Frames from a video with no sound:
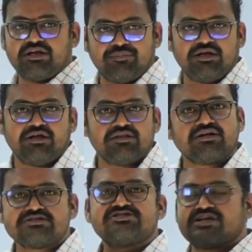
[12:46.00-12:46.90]
ability, that
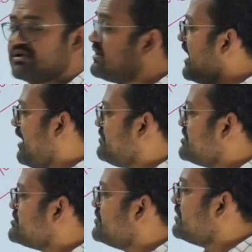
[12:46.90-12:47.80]
is general
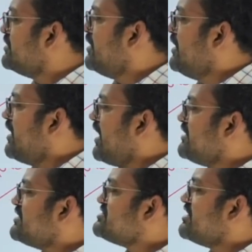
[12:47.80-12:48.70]
aptitude, and
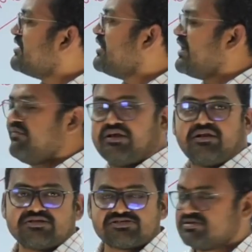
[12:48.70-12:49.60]
the general
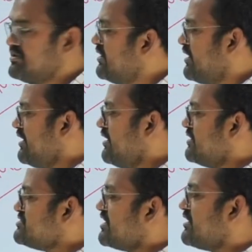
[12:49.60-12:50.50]
awareness,
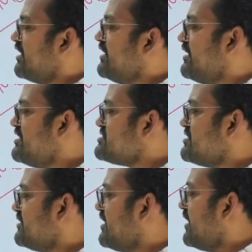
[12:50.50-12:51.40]
general English,
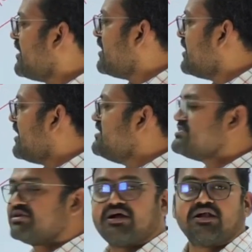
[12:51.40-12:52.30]
Telangana
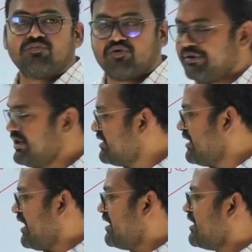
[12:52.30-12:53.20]
culture and movement,
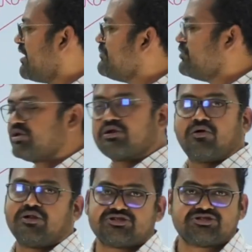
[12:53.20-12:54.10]
and computer
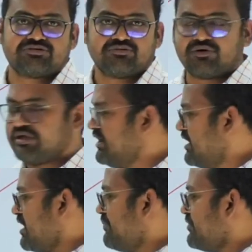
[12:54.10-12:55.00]
knowledge. Okay,
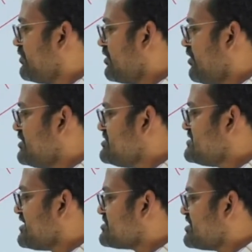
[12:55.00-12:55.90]
computer knowledge is
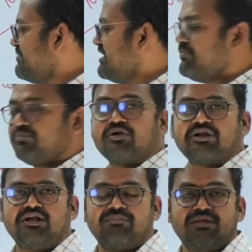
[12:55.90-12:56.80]
extremely
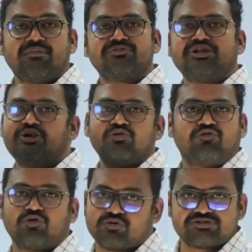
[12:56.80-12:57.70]
important. Minimum 3 to
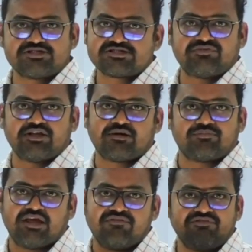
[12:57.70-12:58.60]
4 questions will come
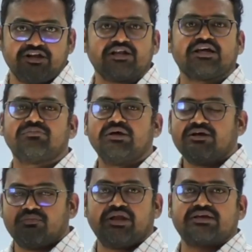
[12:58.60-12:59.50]
every time
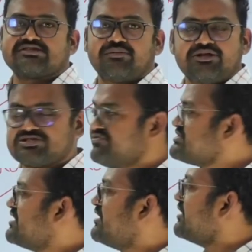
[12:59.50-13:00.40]
when examination was
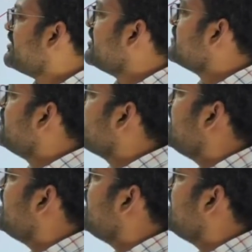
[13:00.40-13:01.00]
conducted. Okay,